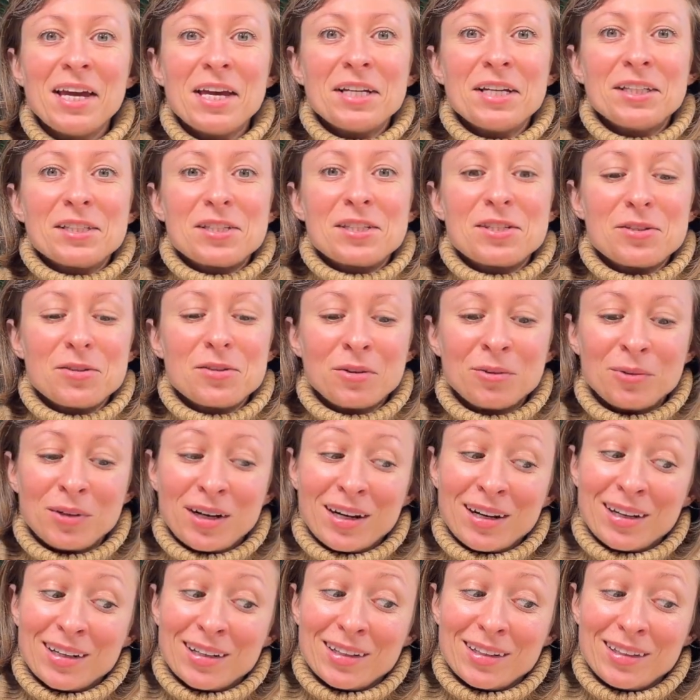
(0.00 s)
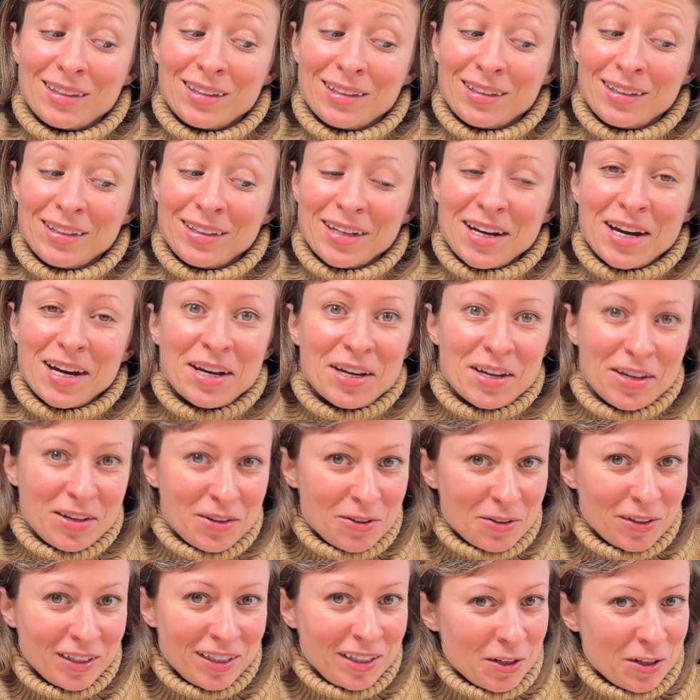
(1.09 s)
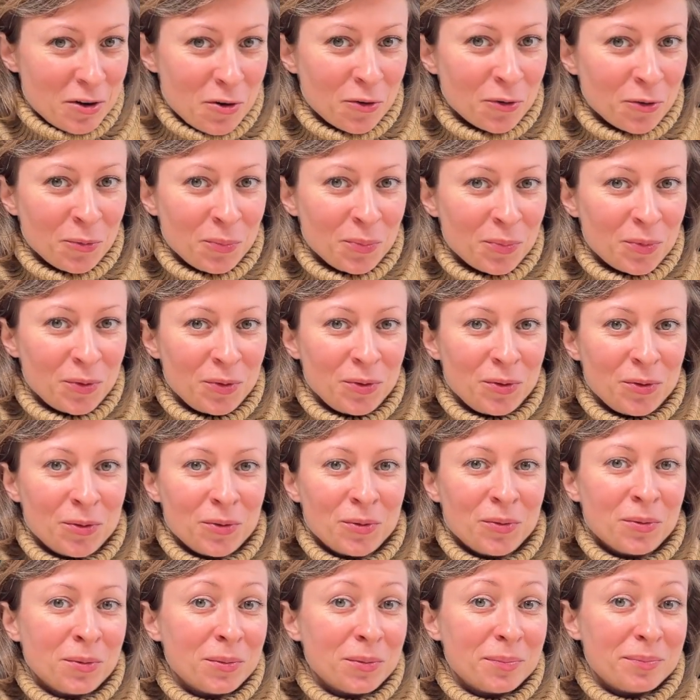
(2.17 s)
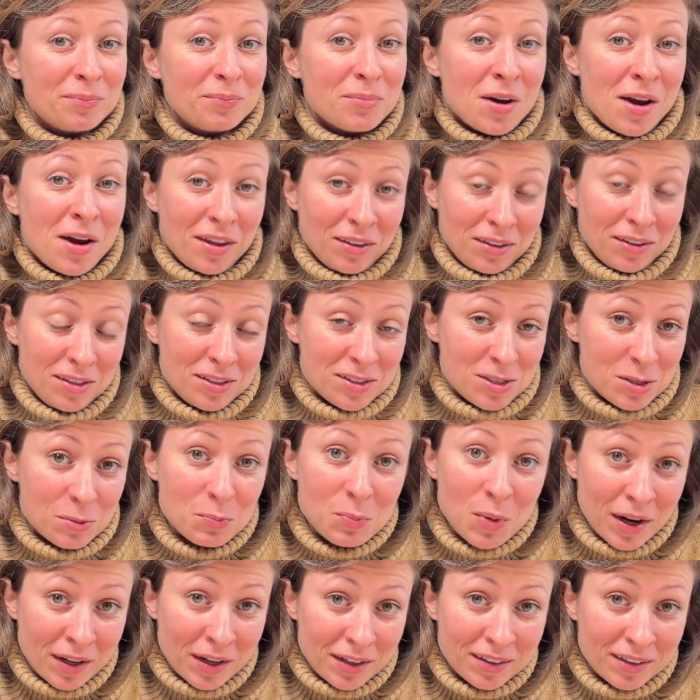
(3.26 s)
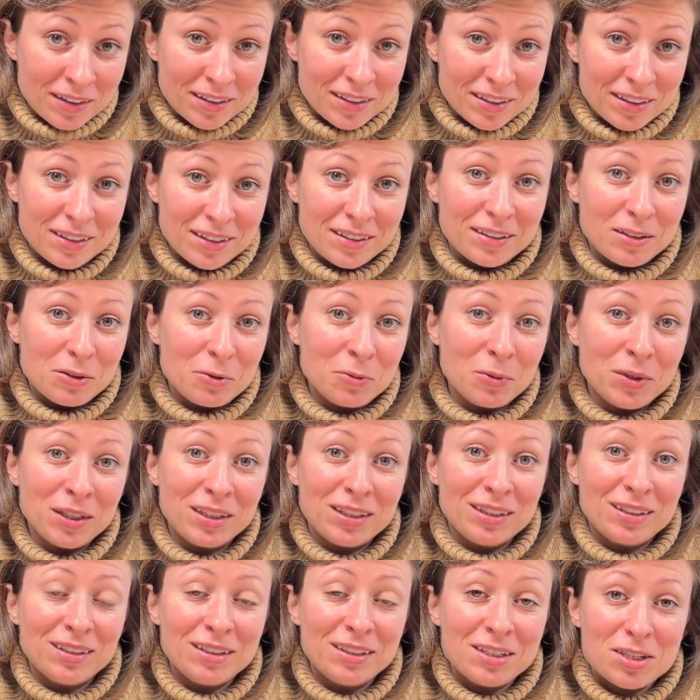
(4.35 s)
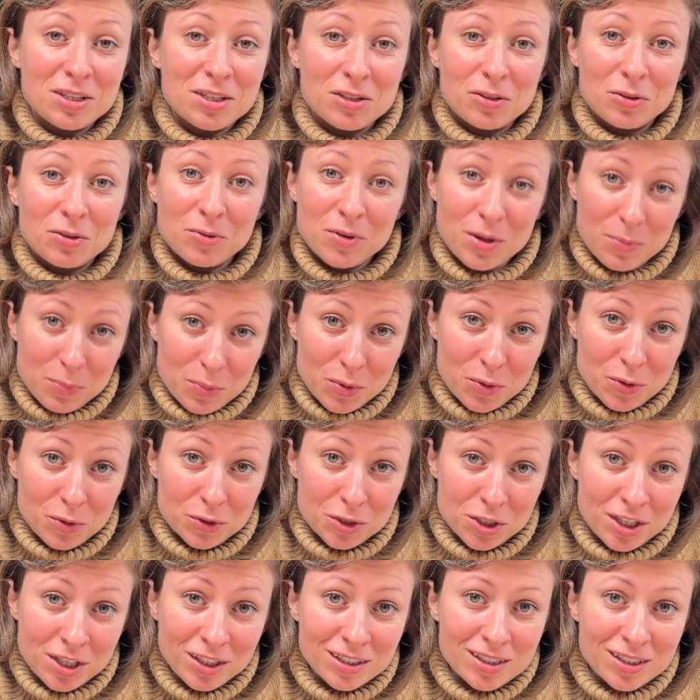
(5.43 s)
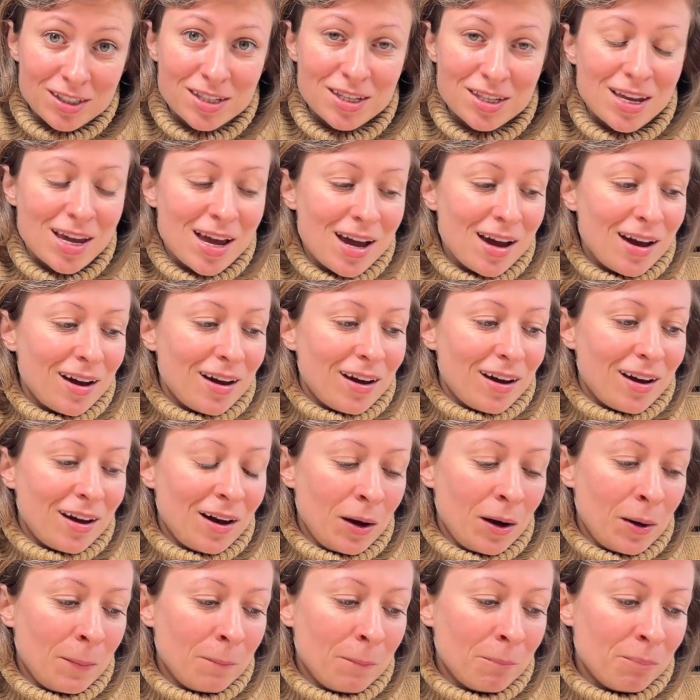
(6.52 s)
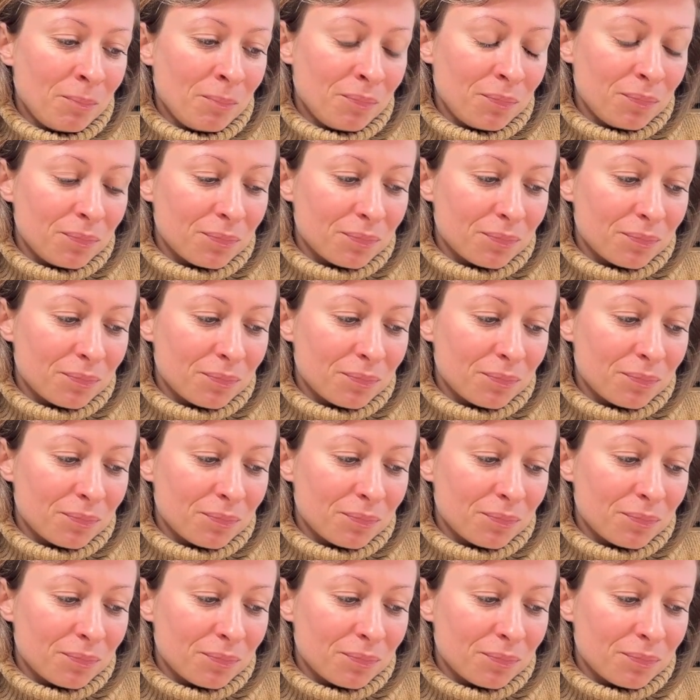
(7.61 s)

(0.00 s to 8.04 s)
So I really hope you got inspired with these 3 projects. And